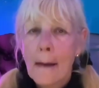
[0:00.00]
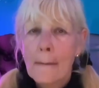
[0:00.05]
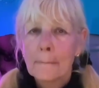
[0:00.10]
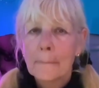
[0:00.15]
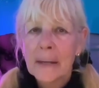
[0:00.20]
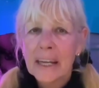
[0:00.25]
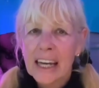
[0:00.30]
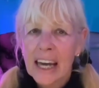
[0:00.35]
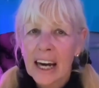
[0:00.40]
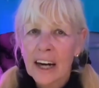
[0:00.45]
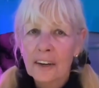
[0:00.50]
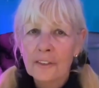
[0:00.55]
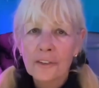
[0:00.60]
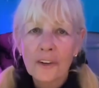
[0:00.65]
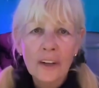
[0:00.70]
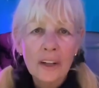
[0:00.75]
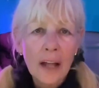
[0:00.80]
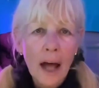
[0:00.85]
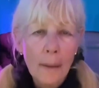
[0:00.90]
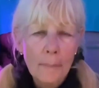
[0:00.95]
be
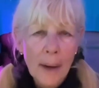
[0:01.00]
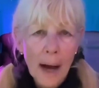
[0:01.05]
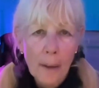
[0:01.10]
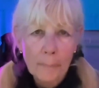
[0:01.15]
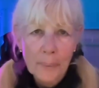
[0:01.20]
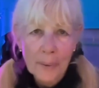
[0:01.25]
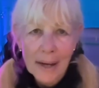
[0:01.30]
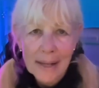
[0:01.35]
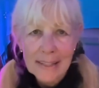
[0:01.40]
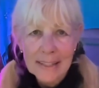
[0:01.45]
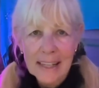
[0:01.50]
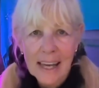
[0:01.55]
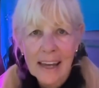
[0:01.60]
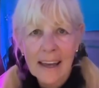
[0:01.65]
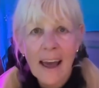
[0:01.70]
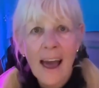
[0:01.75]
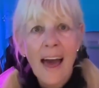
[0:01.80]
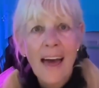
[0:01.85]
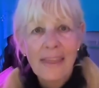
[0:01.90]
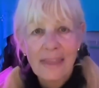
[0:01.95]
careful about pressing
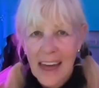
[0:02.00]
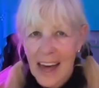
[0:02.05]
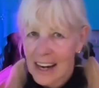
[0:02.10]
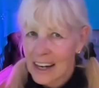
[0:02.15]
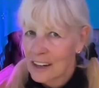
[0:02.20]
that